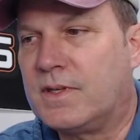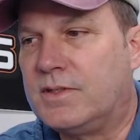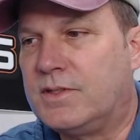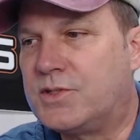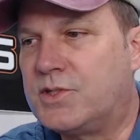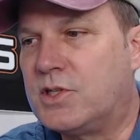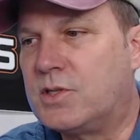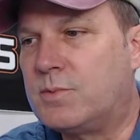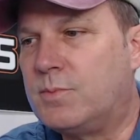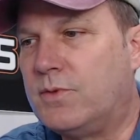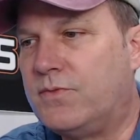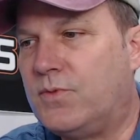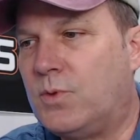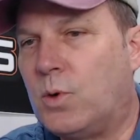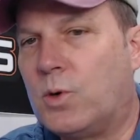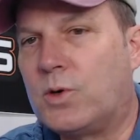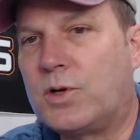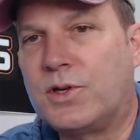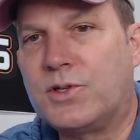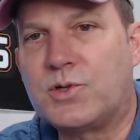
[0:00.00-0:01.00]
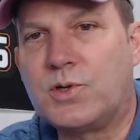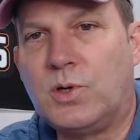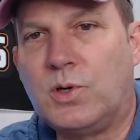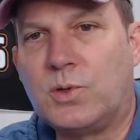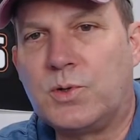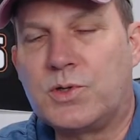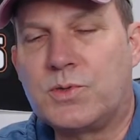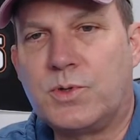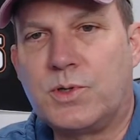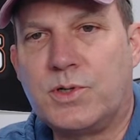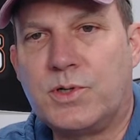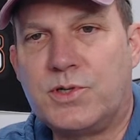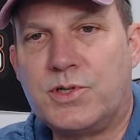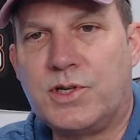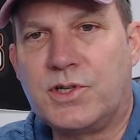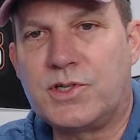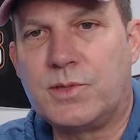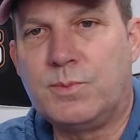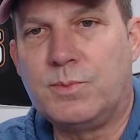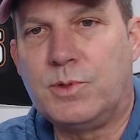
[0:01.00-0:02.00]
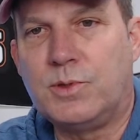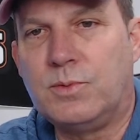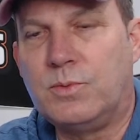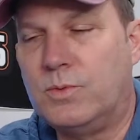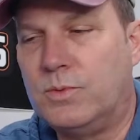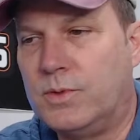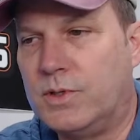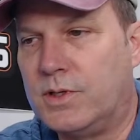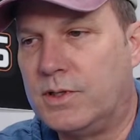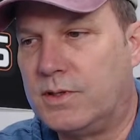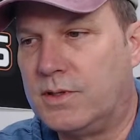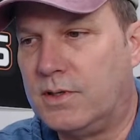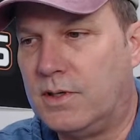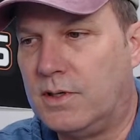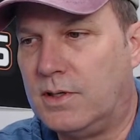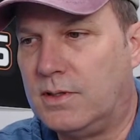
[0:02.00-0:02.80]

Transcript: This is before controllers were adjustable with